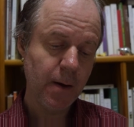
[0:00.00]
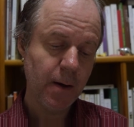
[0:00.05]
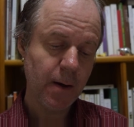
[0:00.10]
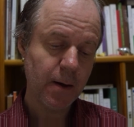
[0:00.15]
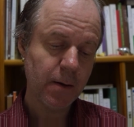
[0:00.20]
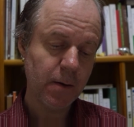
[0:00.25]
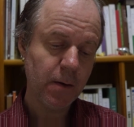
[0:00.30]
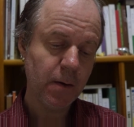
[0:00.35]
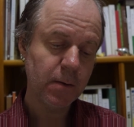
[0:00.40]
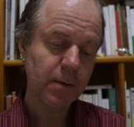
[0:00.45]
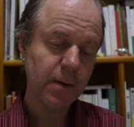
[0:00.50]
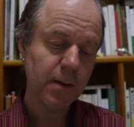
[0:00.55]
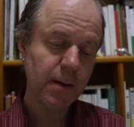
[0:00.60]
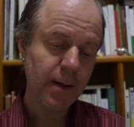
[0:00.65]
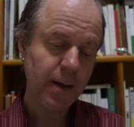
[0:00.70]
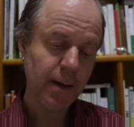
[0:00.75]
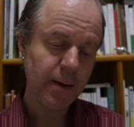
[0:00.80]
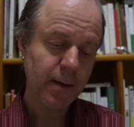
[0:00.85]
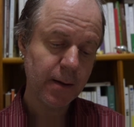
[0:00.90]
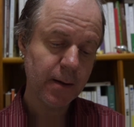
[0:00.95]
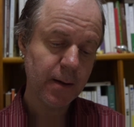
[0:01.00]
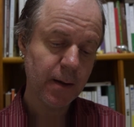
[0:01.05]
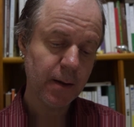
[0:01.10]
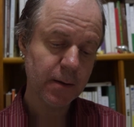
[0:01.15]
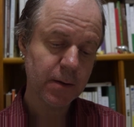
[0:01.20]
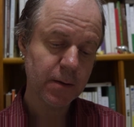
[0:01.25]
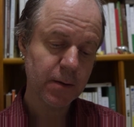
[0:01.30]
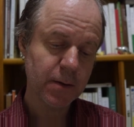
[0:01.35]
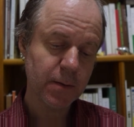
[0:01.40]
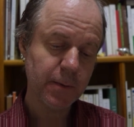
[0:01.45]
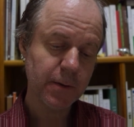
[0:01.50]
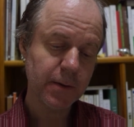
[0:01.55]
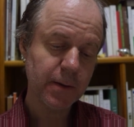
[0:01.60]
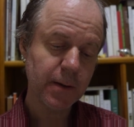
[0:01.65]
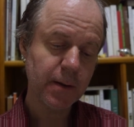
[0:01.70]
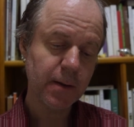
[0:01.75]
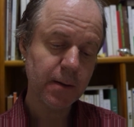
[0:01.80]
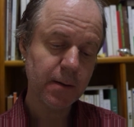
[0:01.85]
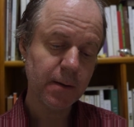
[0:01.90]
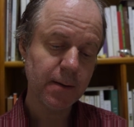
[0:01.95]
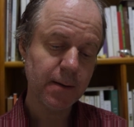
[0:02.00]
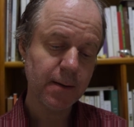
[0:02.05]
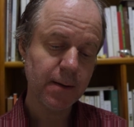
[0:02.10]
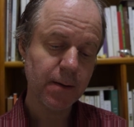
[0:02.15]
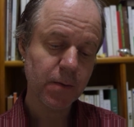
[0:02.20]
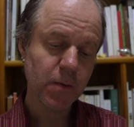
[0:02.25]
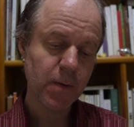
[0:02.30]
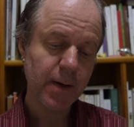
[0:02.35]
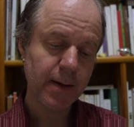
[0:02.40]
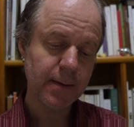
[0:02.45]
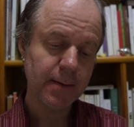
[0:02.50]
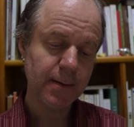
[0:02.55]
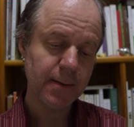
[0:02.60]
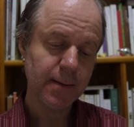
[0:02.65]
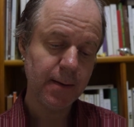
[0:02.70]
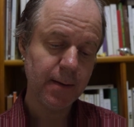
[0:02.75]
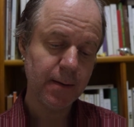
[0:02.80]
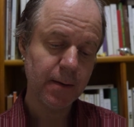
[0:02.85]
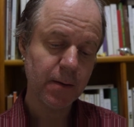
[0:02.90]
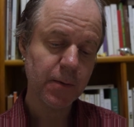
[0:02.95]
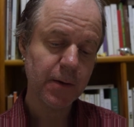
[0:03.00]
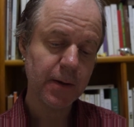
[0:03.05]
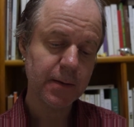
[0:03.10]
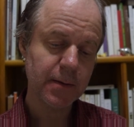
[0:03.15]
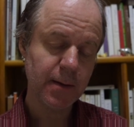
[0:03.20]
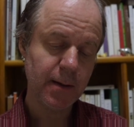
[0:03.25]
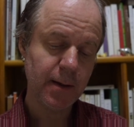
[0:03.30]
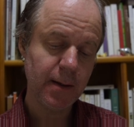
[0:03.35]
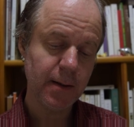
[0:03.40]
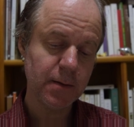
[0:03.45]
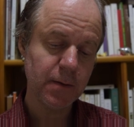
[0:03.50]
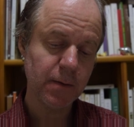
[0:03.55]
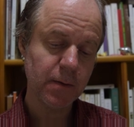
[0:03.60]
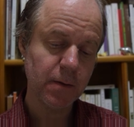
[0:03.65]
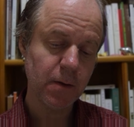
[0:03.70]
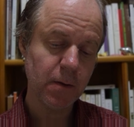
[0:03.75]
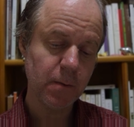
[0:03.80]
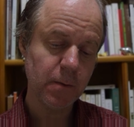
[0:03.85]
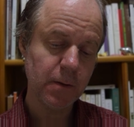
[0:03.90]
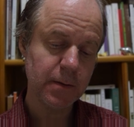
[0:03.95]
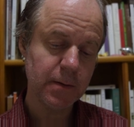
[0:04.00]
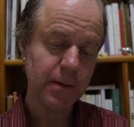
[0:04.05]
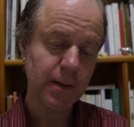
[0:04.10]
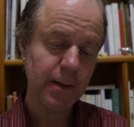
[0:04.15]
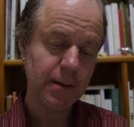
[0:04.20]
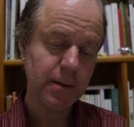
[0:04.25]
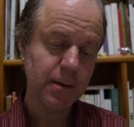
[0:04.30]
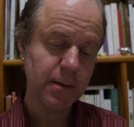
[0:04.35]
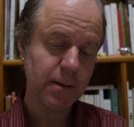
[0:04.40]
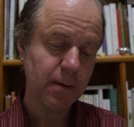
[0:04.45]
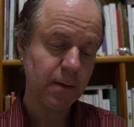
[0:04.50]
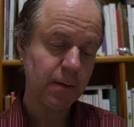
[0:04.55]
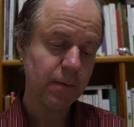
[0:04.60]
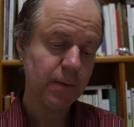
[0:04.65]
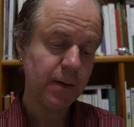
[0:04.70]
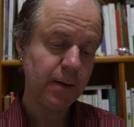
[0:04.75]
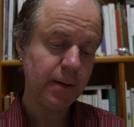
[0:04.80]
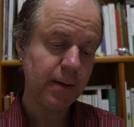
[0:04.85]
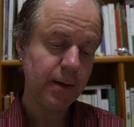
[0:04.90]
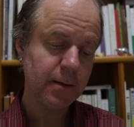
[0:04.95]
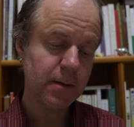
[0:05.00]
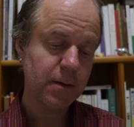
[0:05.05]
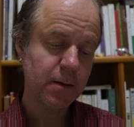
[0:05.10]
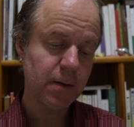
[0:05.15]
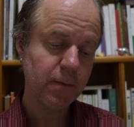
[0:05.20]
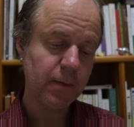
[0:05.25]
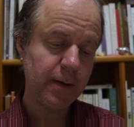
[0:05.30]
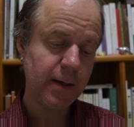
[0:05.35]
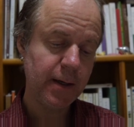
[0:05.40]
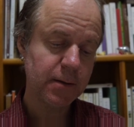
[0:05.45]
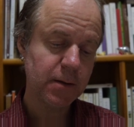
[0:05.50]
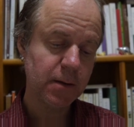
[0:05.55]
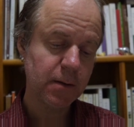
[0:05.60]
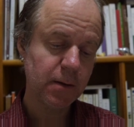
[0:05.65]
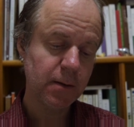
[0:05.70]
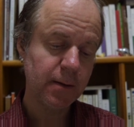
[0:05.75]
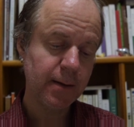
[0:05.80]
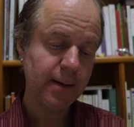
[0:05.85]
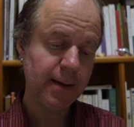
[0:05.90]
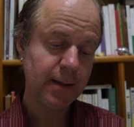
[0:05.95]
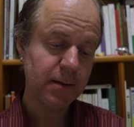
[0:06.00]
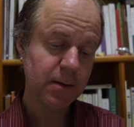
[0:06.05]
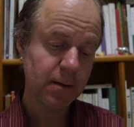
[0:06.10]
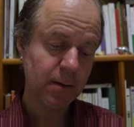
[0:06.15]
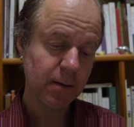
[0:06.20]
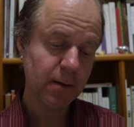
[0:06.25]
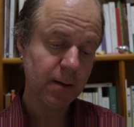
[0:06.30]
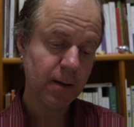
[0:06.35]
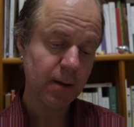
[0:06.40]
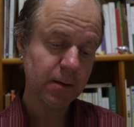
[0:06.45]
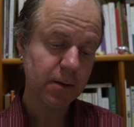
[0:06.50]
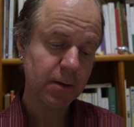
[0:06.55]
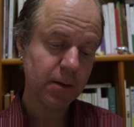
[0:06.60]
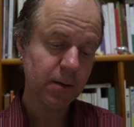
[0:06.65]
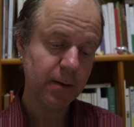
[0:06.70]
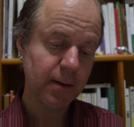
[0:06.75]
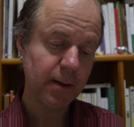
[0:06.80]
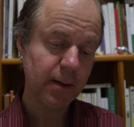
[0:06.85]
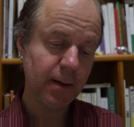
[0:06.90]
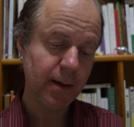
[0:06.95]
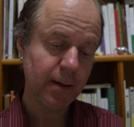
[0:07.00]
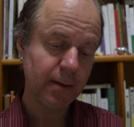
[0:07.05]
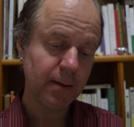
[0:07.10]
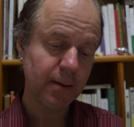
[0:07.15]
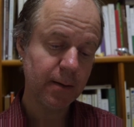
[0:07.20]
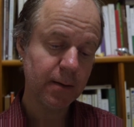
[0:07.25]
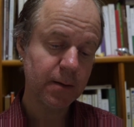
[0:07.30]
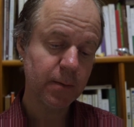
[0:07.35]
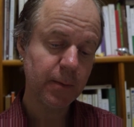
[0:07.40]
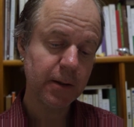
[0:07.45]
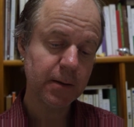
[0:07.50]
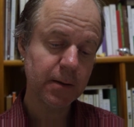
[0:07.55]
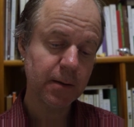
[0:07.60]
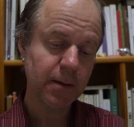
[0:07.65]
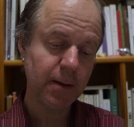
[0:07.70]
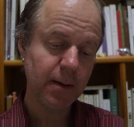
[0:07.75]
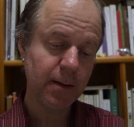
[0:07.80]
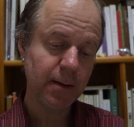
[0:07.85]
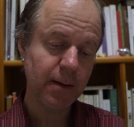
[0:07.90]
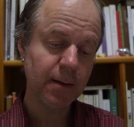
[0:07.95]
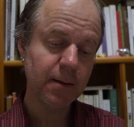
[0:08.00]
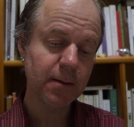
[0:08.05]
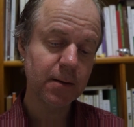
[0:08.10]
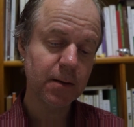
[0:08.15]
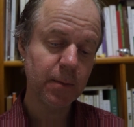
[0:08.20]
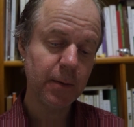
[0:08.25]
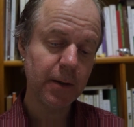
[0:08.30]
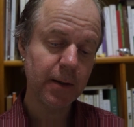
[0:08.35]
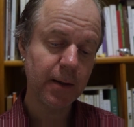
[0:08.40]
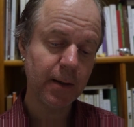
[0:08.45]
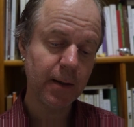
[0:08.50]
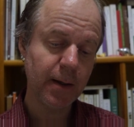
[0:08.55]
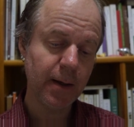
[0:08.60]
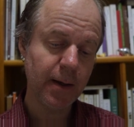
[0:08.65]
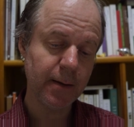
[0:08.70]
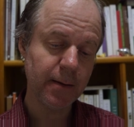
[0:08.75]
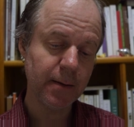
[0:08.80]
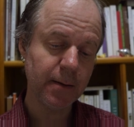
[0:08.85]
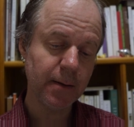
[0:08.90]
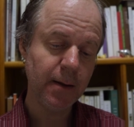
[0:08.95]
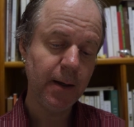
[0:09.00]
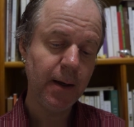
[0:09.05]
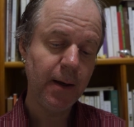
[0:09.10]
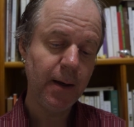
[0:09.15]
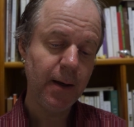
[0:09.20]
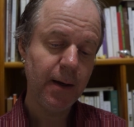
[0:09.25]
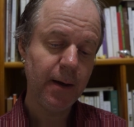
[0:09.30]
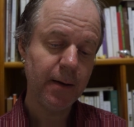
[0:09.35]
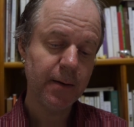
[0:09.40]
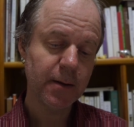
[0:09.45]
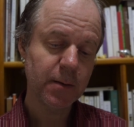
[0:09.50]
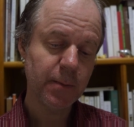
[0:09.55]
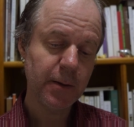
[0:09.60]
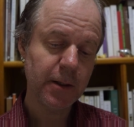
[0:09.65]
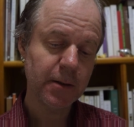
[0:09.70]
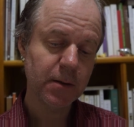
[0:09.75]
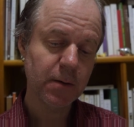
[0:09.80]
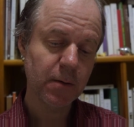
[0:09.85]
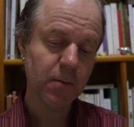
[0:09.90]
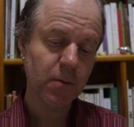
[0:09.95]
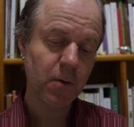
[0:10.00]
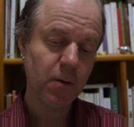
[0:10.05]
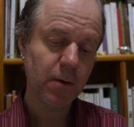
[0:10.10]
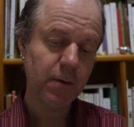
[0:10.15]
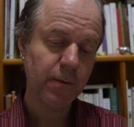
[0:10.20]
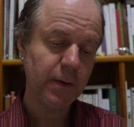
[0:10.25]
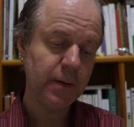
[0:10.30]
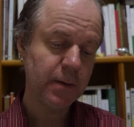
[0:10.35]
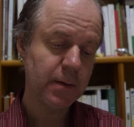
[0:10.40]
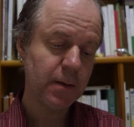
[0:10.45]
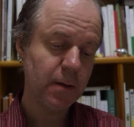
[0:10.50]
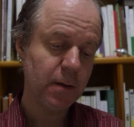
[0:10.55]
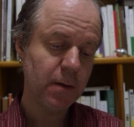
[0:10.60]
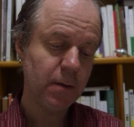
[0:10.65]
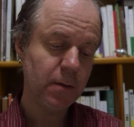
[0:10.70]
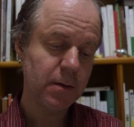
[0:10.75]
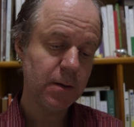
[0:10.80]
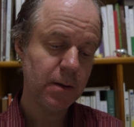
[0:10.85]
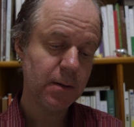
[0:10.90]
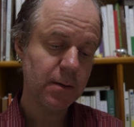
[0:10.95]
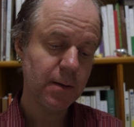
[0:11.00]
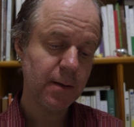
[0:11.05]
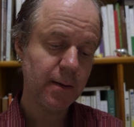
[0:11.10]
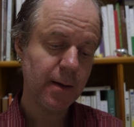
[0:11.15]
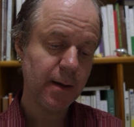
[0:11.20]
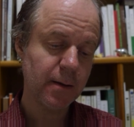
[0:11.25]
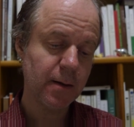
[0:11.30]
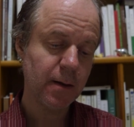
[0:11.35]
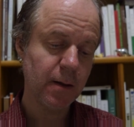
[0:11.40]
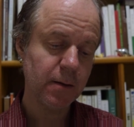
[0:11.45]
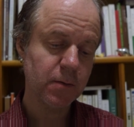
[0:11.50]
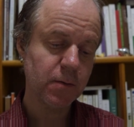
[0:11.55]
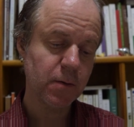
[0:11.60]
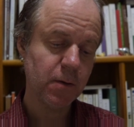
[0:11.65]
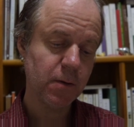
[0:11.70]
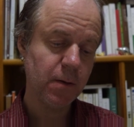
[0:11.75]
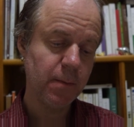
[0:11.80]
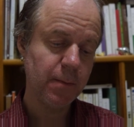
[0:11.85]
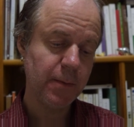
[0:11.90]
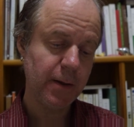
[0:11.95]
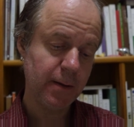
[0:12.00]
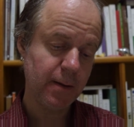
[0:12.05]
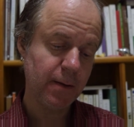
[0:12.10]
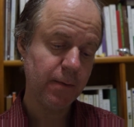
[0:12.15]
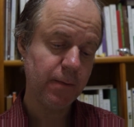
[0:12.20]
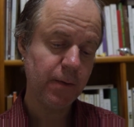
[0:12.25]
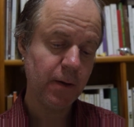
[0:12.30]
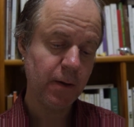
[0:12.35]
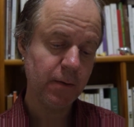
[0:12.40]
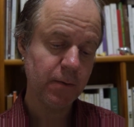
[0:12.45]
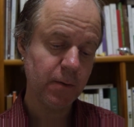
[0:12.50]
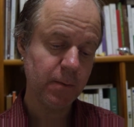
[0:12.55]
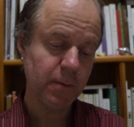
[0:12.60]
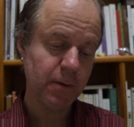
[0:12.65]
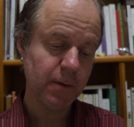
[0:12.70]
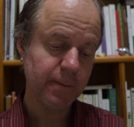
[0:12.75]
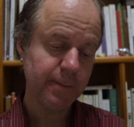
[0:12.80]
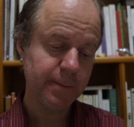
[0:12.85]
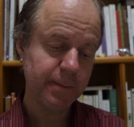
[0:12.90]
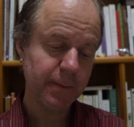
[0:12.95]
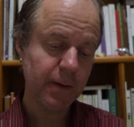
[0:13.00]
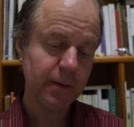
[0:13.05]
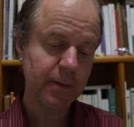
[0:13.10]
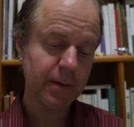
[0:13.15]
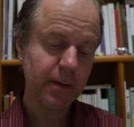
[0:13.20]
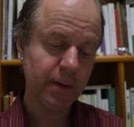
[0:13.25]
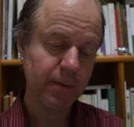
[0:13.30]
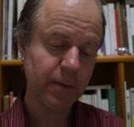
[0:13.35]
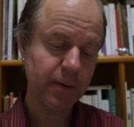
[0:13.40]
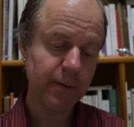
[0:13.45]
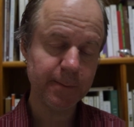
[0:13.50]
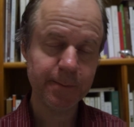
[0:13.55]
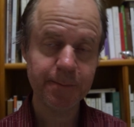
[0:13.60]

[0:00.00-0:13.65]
Our own Canadian culture is particularly threatened in the present age of globalization. The very nature of national culture in Canada, especially in English-speaking Canada, and the special role of institutions in that culture make it vulnerable, etc.